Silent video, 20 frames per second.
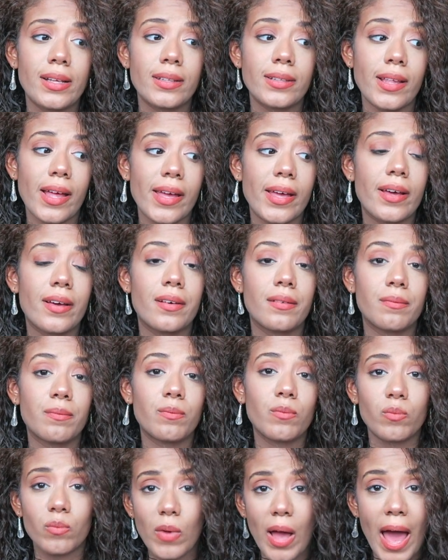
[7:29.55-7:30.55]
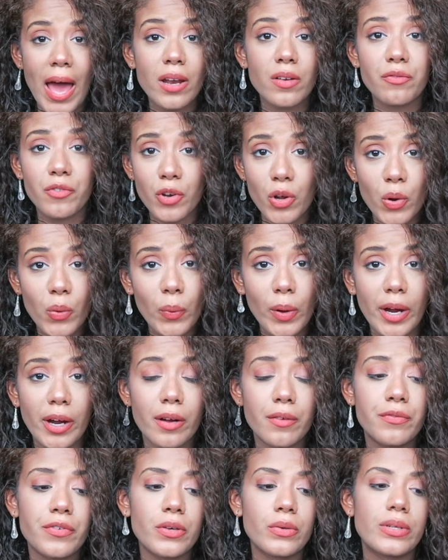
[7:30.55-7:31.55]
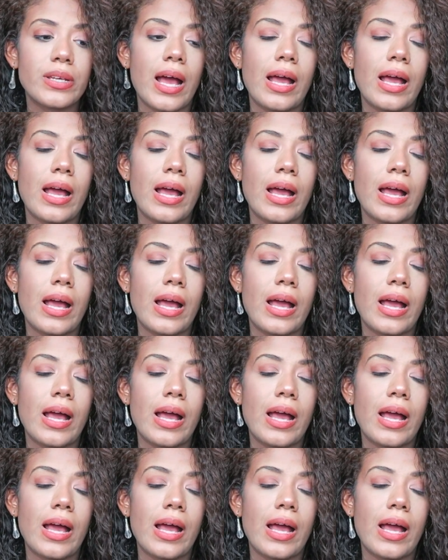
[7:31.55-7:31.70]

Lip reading: like out of nowhere. A few